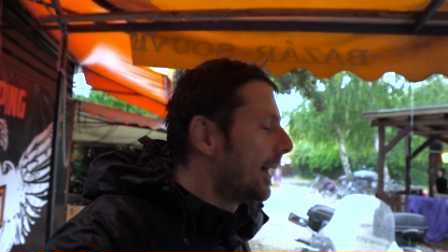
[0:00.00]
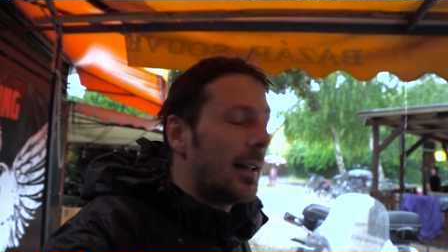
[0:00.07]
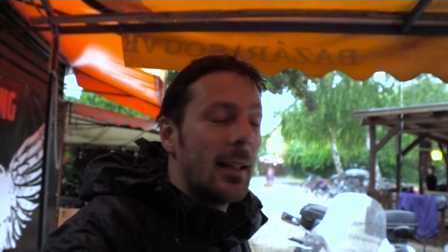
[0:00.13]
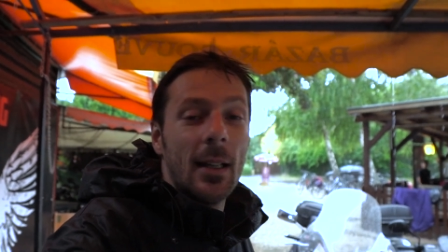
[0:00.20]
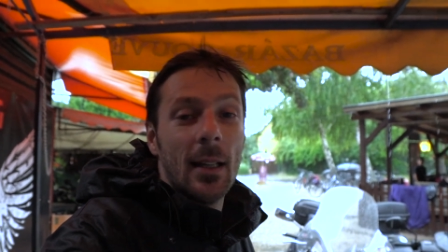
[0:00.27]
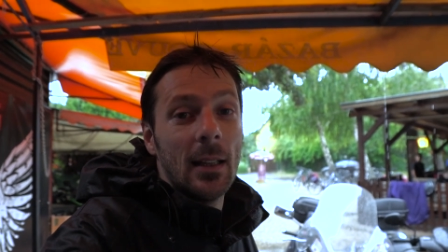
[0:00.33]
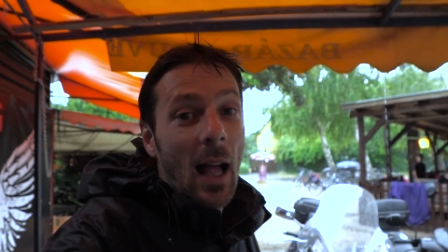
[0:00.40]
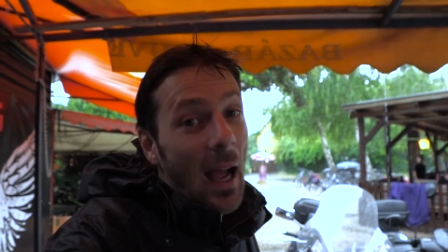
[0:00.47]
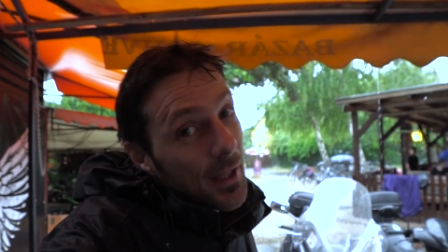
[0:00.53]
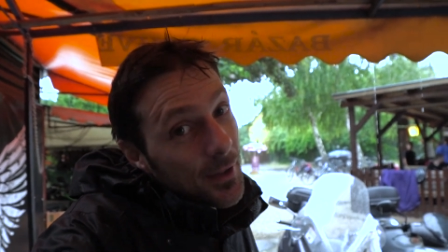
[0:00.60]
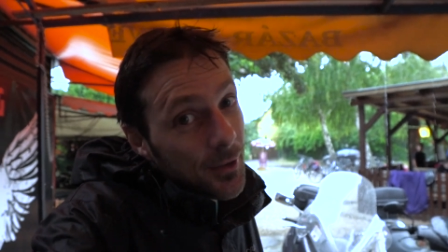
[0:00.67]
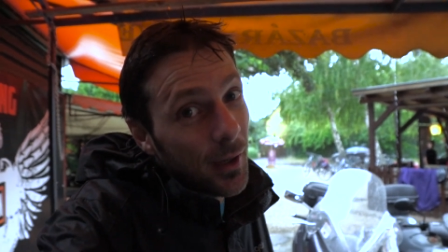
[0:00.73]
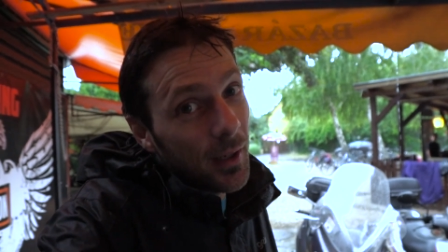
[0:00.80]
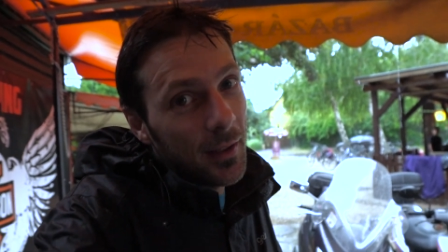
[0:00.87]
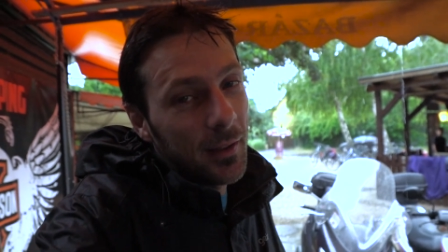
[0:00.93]
uh,
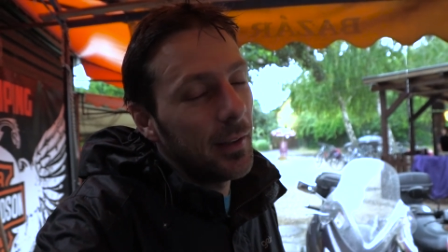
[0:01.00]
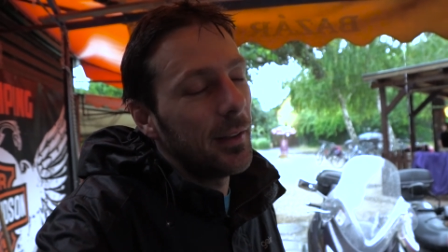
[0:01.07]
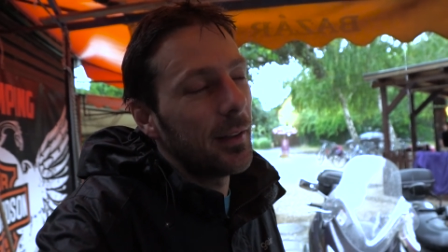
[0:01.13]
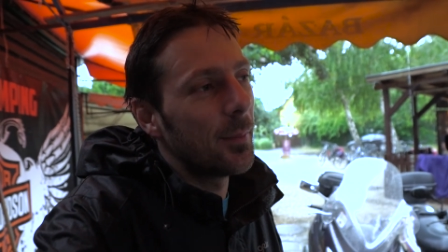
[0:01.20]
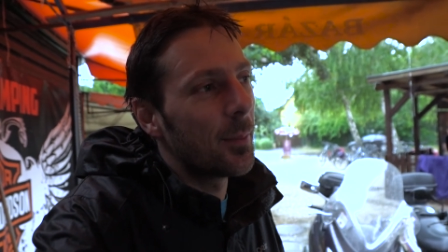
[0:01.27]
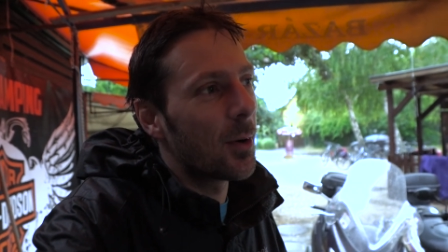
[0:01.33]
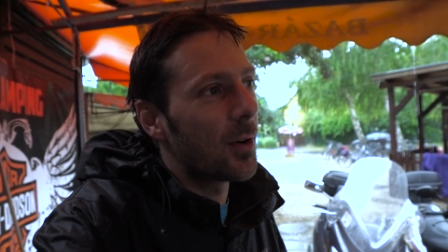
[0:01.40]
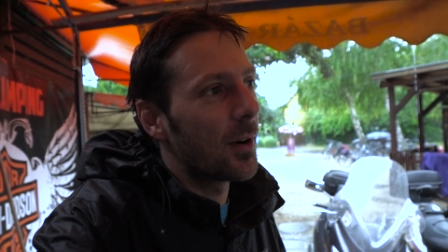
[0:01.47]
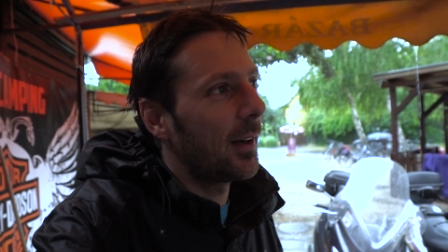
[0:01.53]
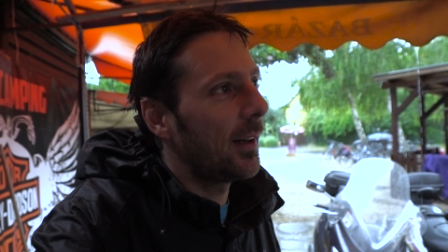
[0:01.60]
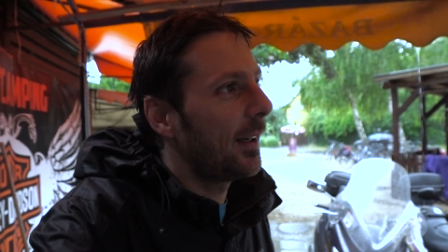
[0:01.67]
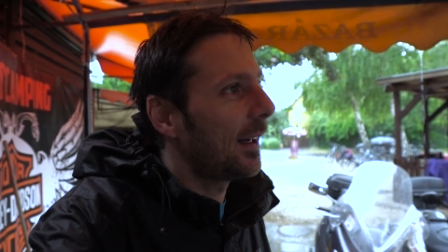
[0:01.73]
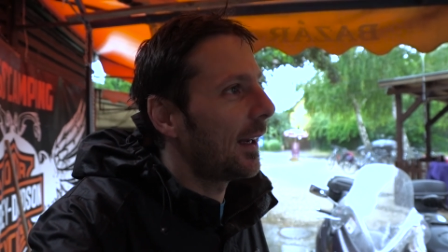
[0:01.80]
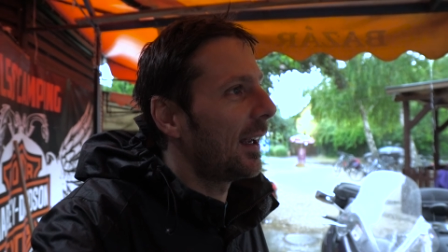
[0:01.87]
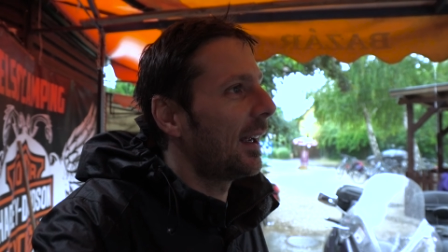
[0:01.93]
light rain in the
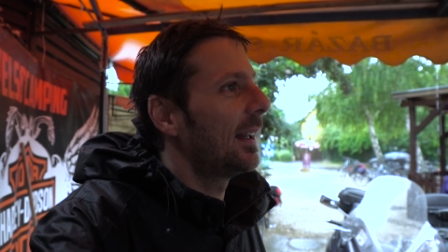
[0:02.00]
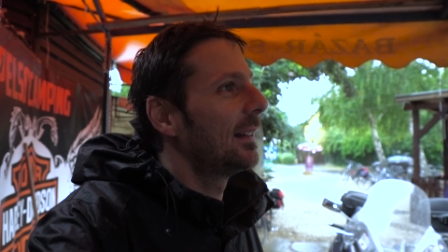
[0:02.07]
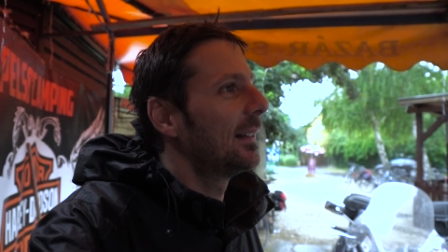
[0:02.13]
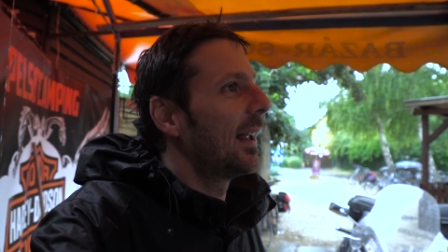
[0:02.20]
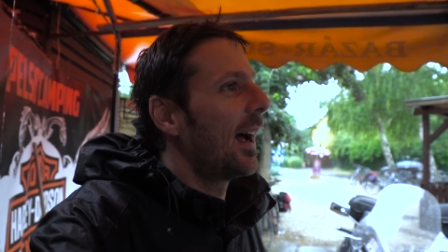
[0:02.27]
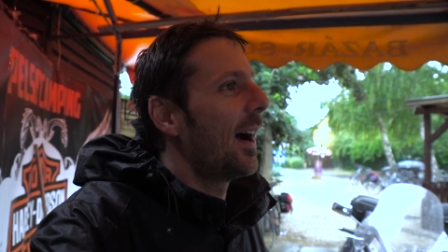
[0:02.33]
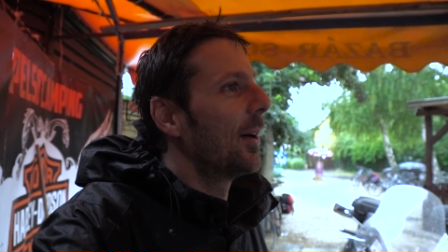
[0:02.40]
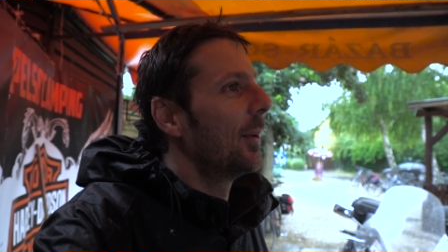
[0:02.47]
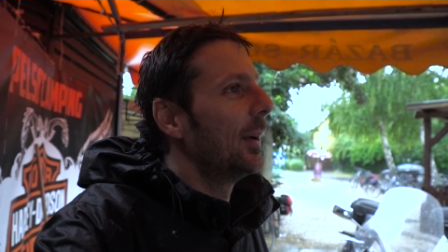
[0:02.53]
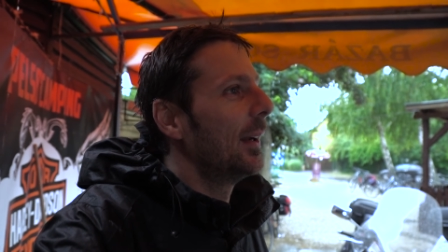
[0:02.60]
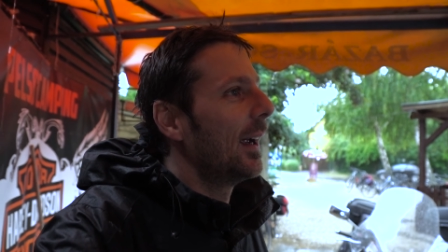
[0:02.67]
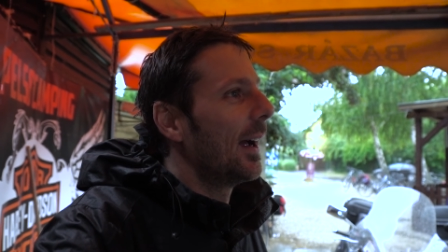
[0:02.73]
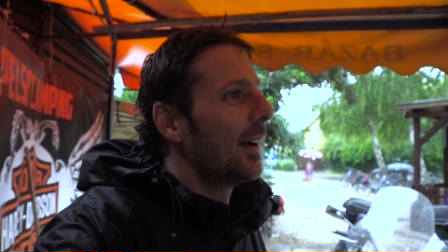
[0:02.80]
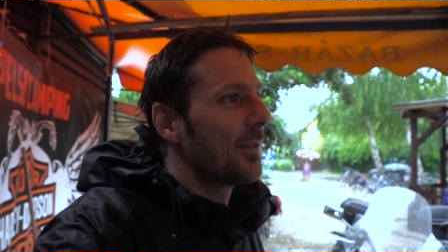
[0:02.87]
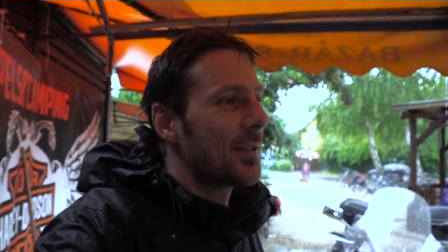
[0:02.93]
morning and now we
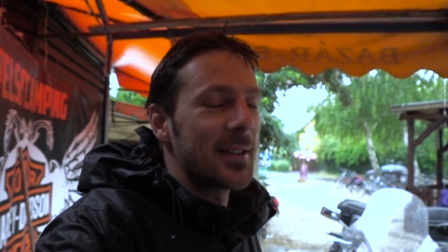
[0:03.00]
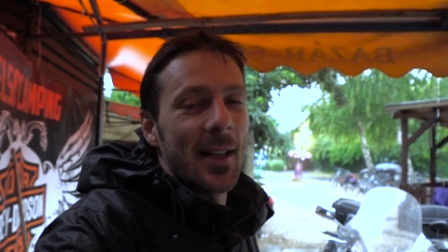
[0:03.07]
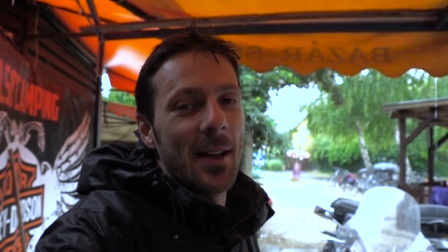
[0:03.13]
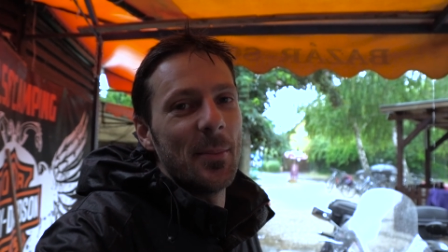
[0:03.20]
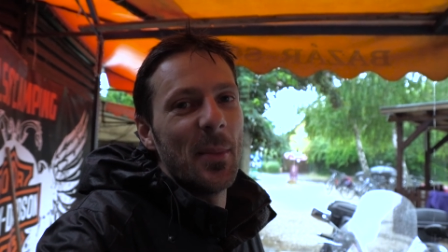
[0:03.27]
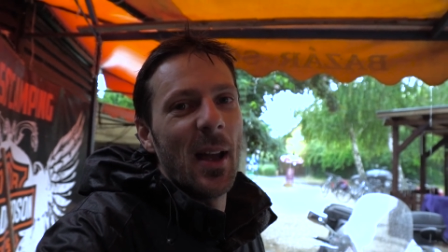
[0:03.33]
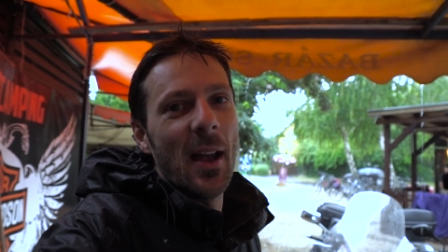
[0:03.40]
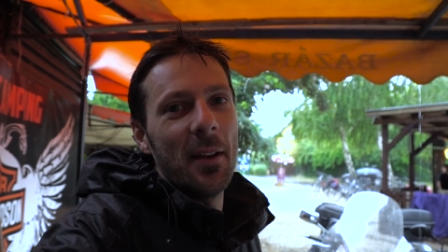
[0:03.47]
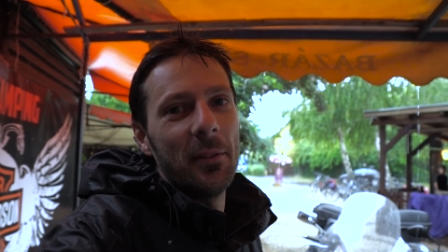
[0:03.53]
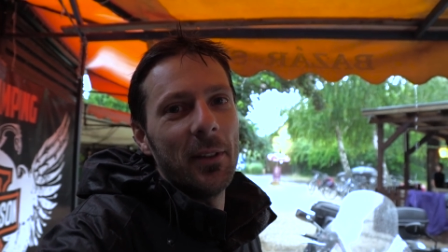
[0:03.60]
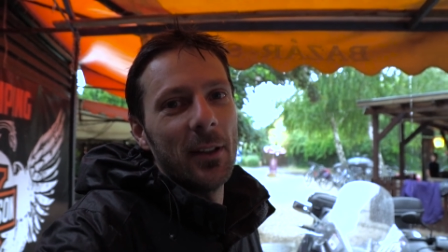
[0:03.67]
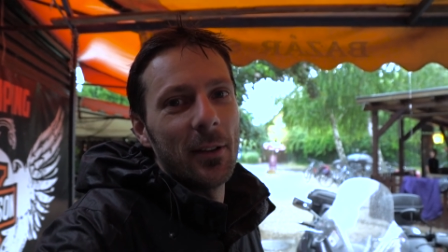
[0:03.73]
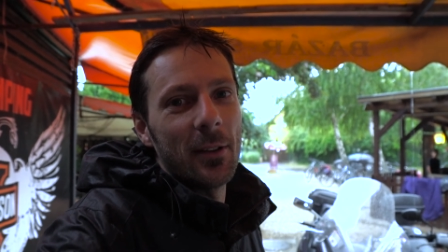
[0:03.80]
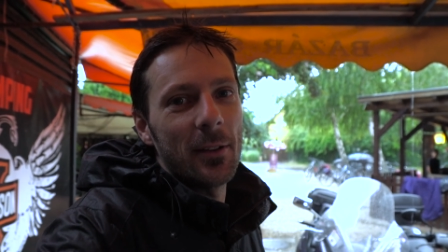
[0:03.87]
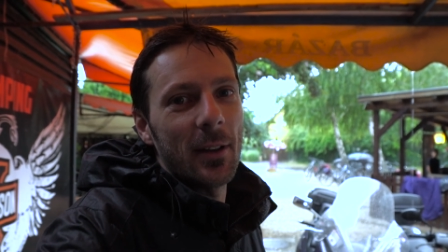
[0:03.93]
have some
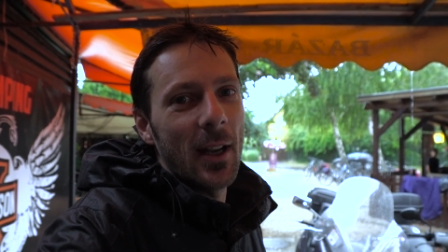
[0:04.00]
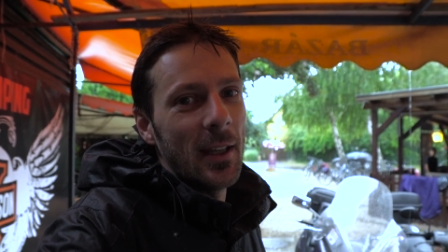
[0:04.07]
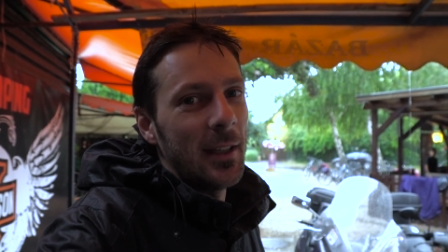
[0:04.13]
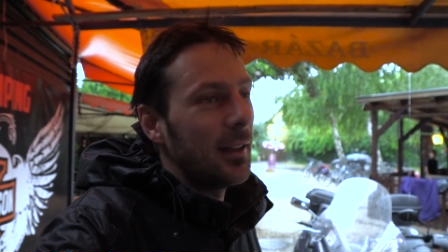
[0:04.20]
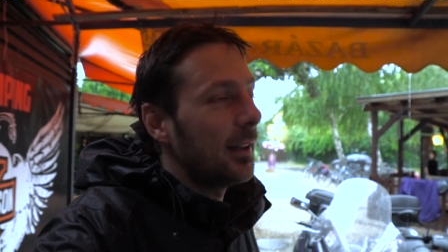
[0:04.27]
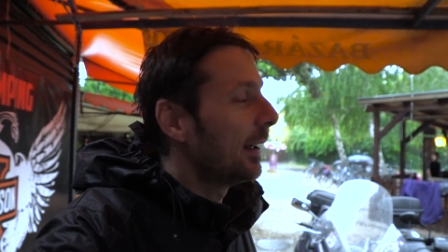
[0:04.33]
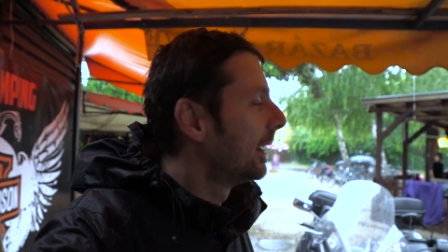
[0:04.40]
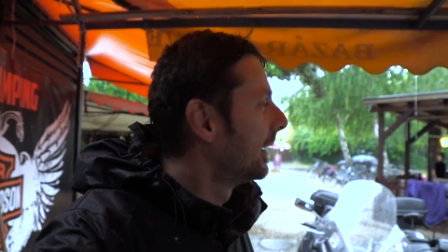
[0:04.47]
heavier rain.